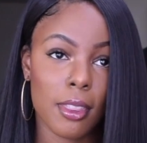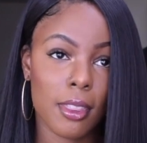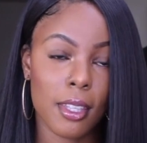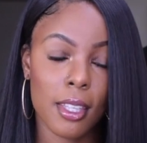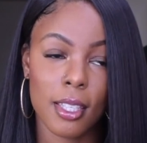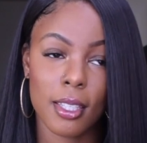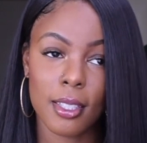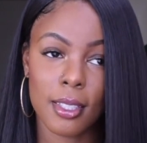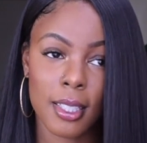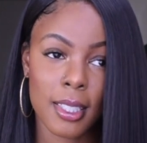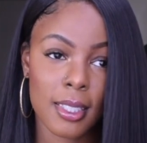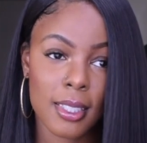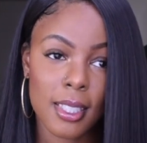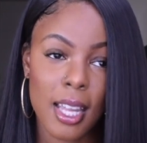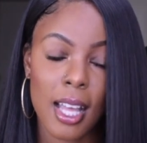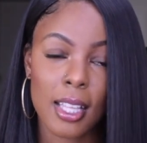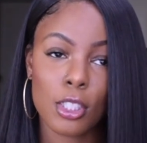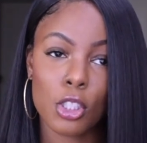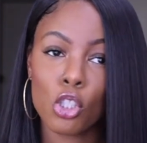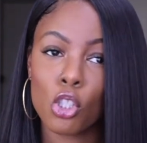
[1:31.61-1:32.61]
It's
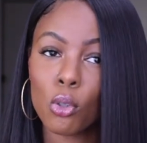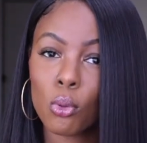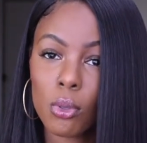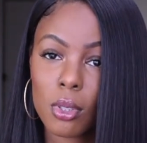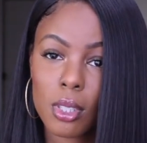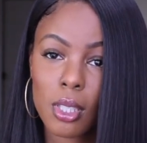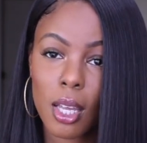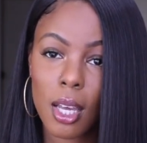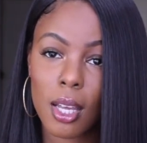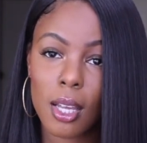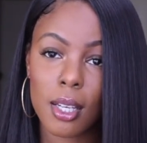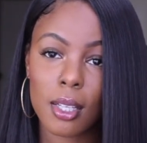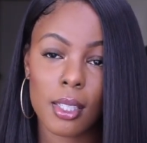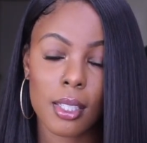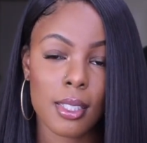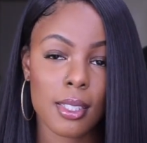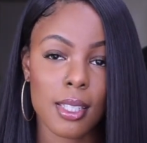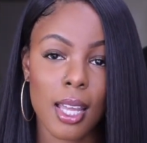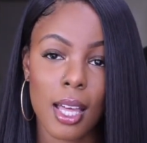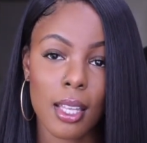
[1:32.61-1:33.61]
not too snug,
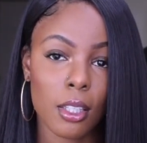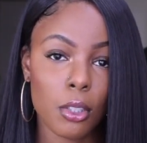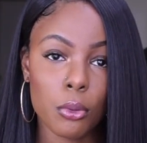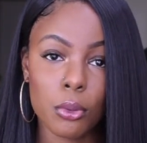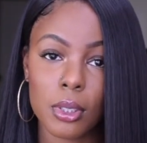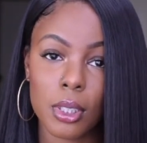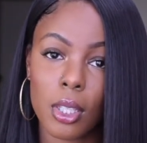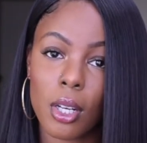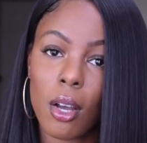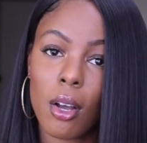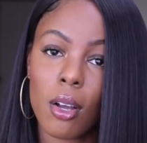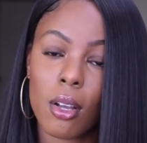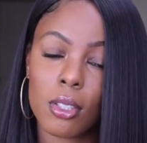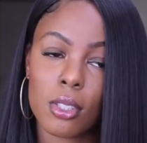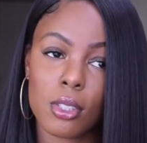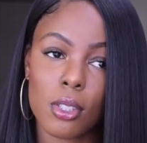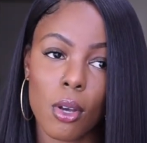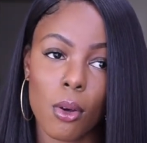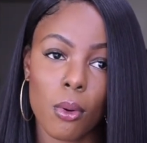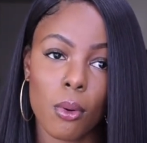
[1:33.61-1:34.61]
it's not loose at all.
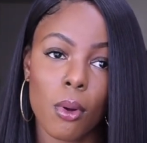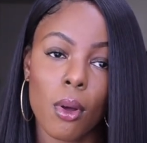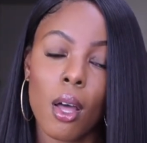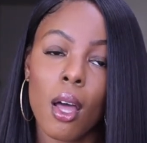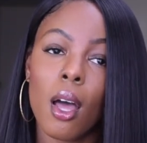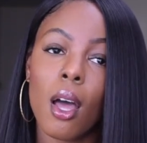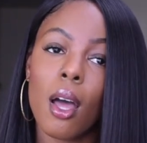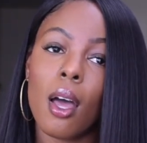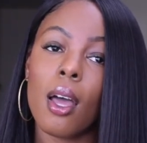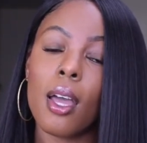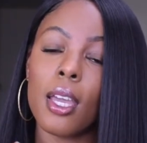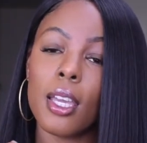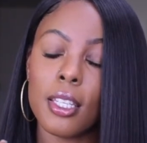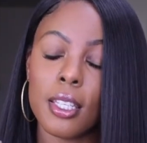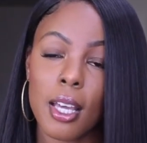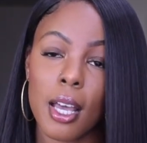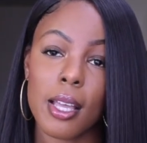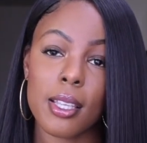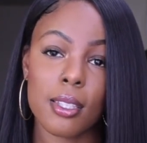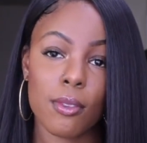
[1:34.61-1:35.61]
So it
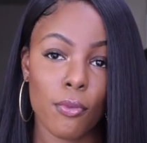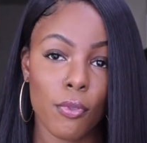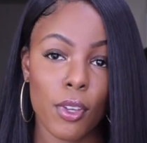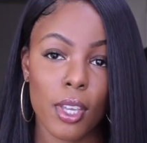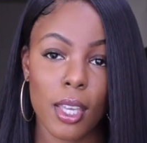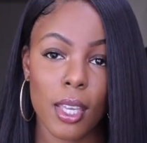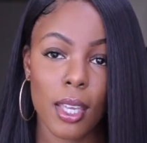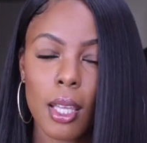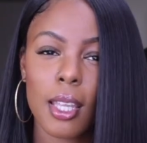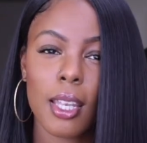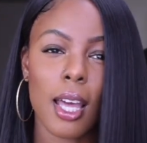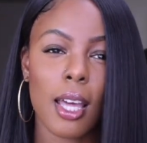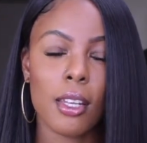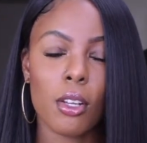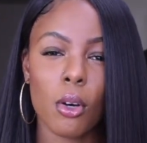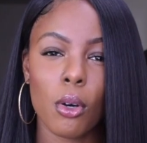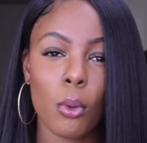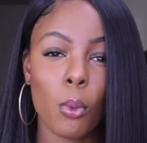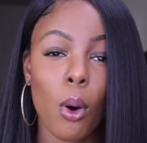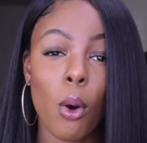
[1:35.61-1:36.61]
does fit, and I
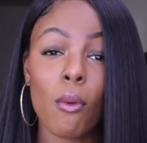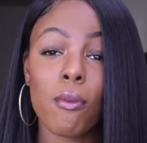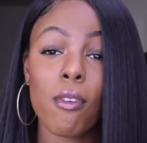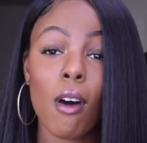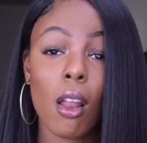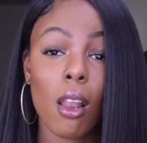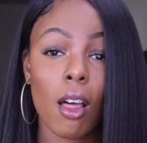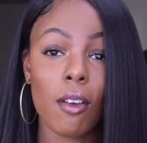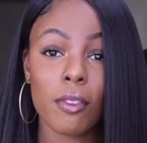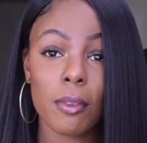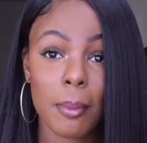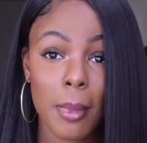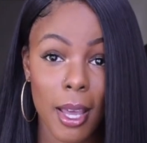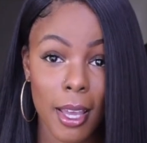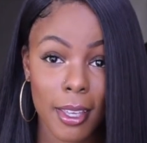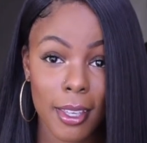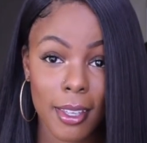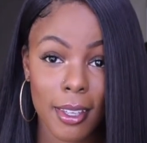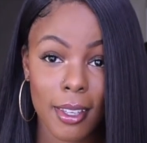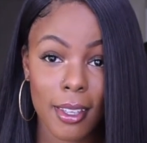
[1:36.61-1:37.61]
know it won't fall off of my
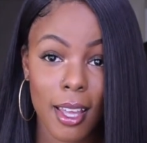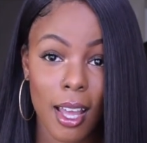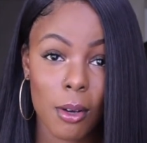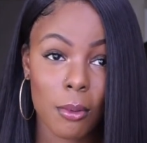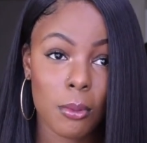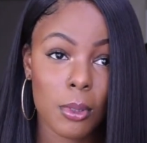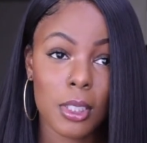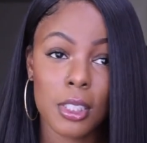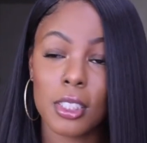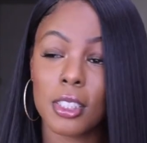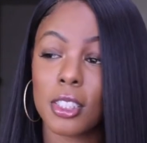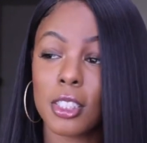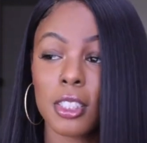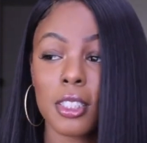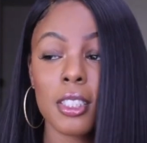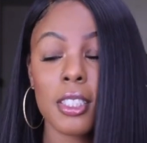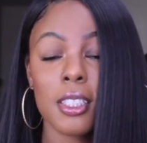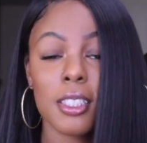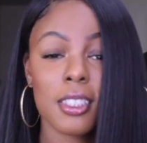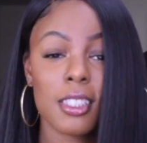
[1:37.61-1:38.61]
head. I wish
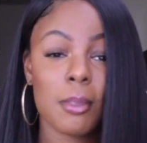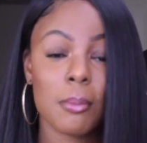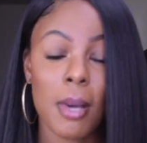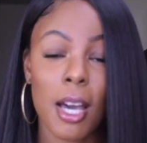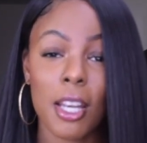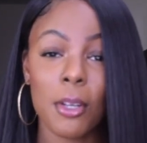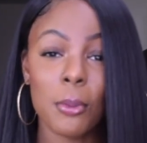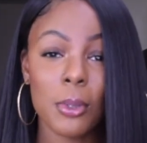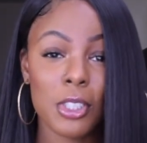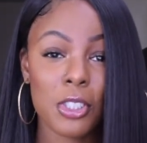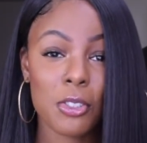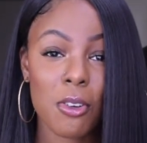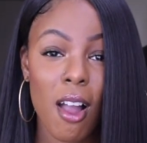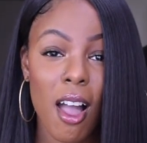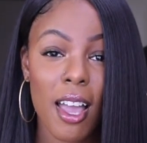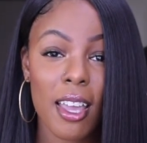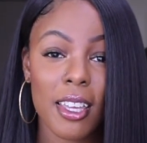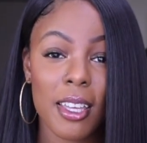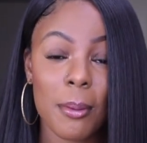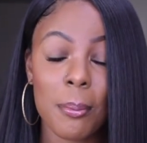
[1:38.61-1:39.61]
somebody would
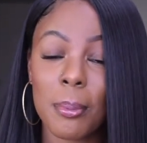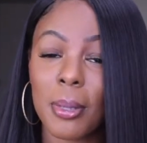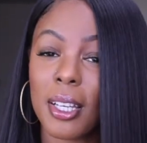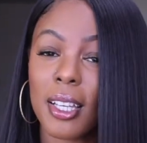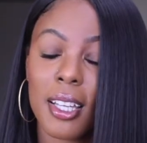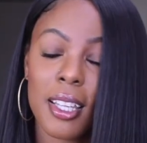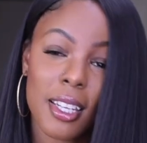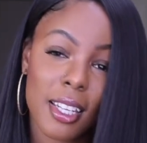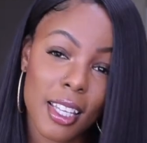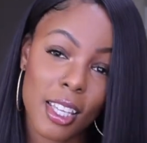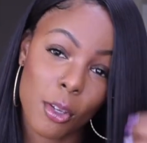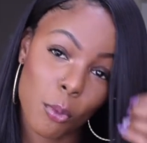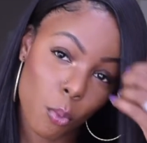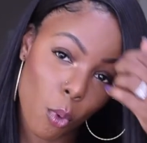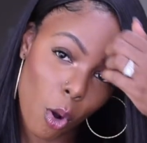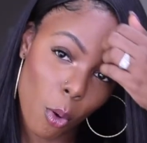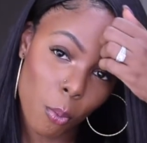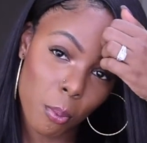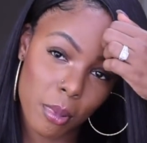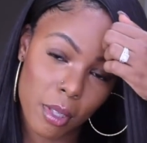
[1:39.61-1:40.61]
try it, but it
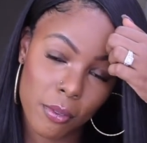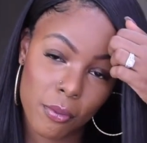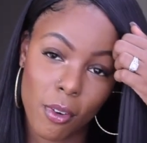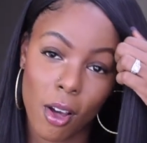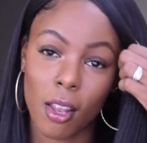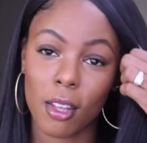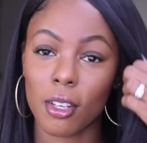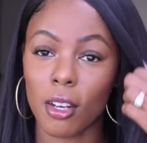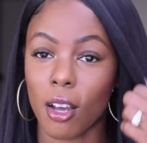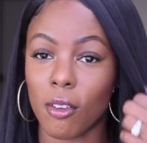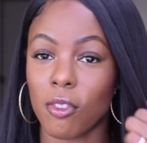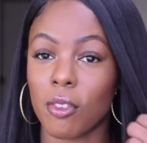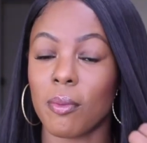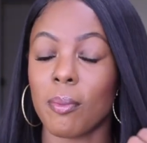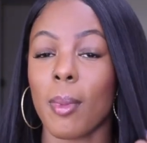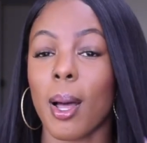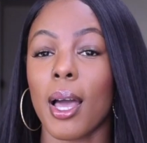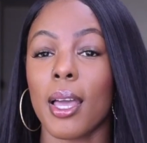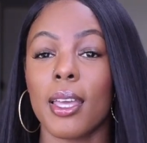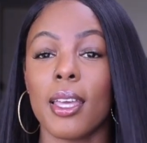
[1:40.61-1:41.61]
won't be falling off of
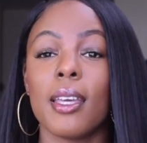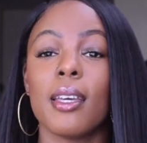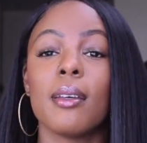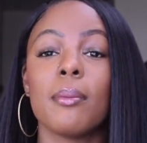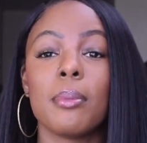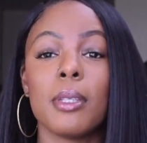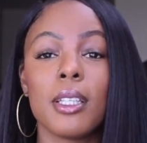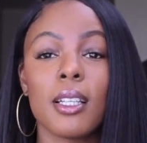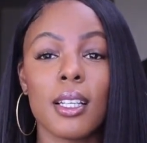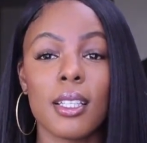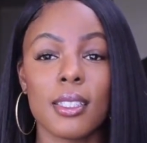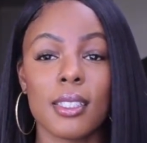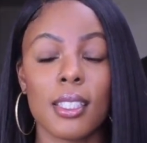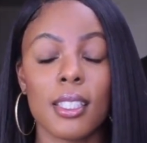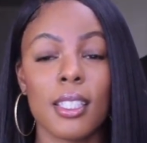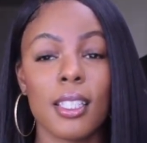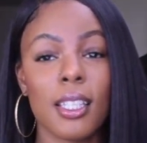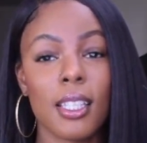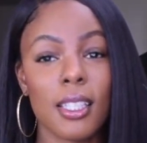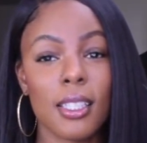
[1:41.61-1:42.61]
my head because
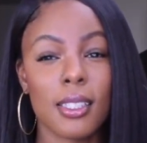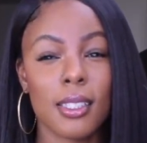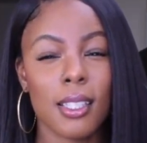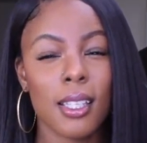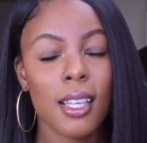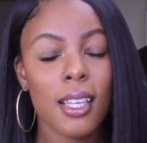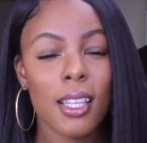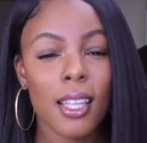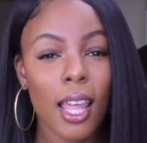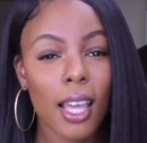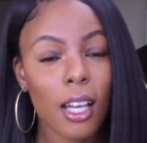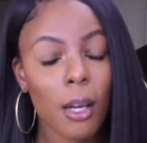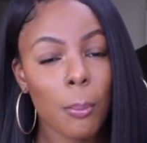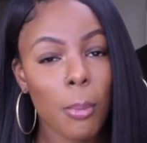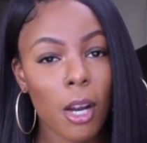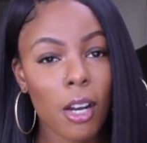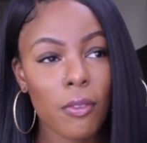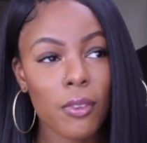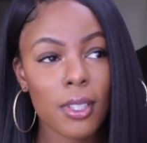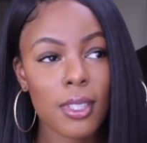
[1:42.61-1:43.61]
it is like a
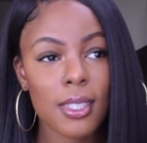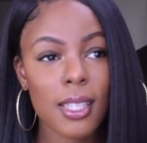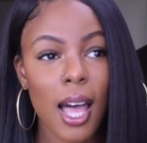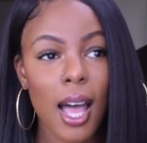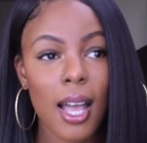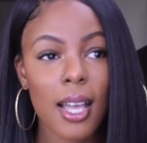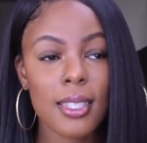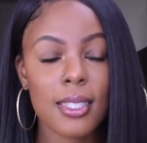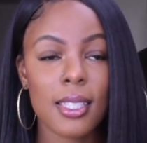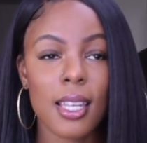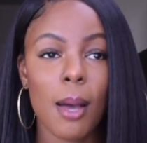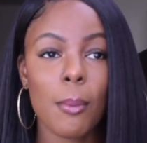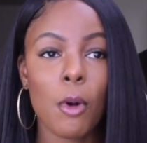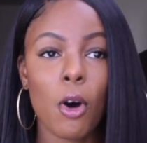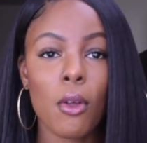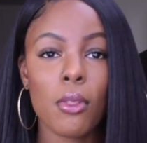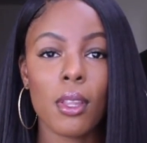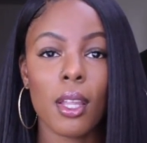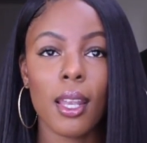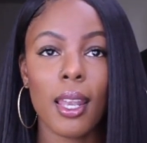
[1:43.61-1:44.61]
perfect size, and I'm
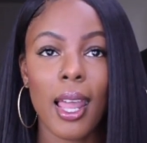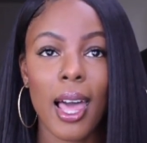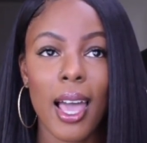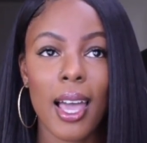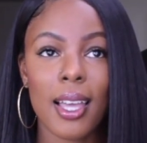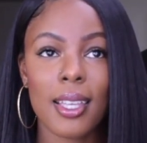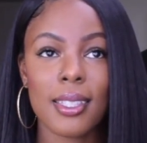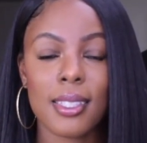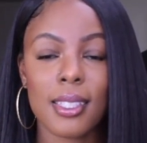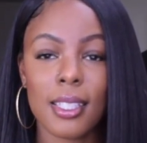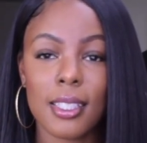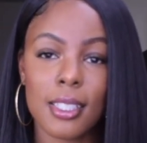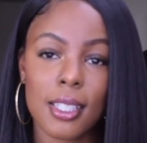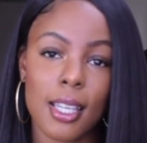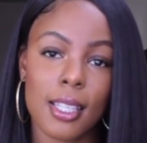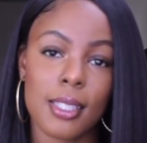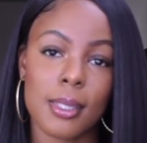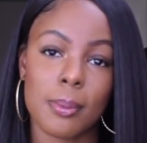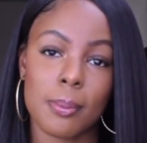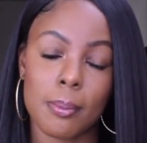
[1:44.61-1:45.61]
on the last
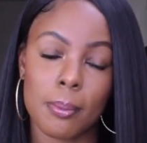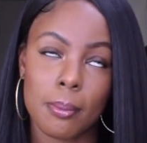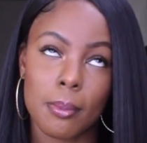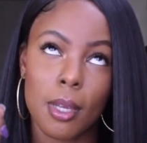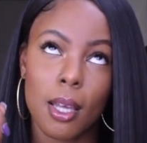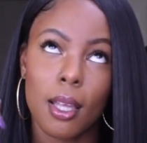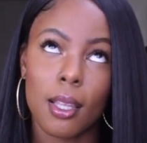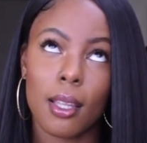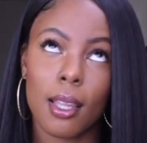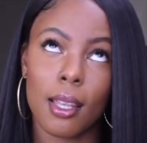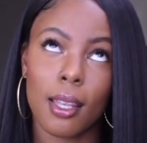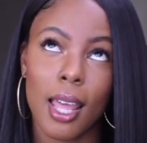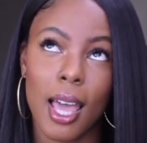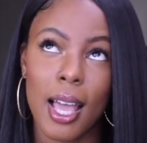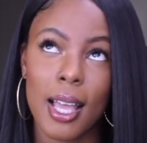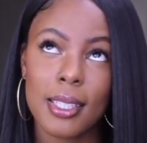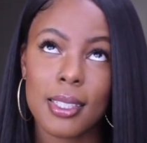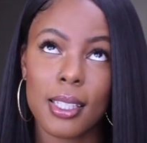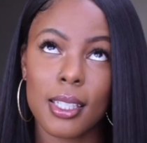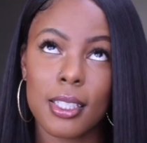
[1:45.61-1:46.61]

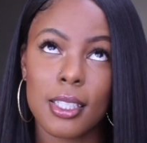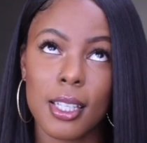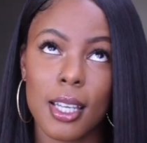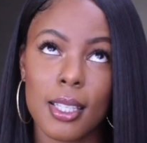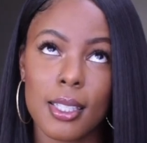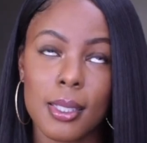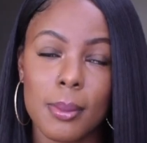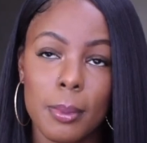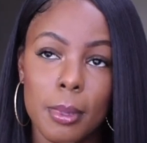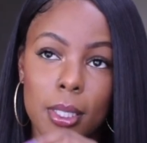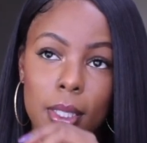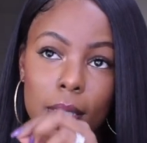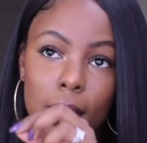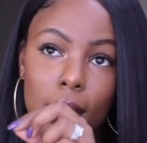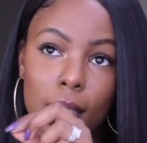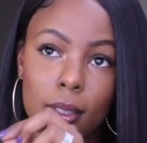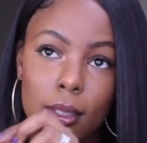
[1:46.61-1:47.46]
adjustment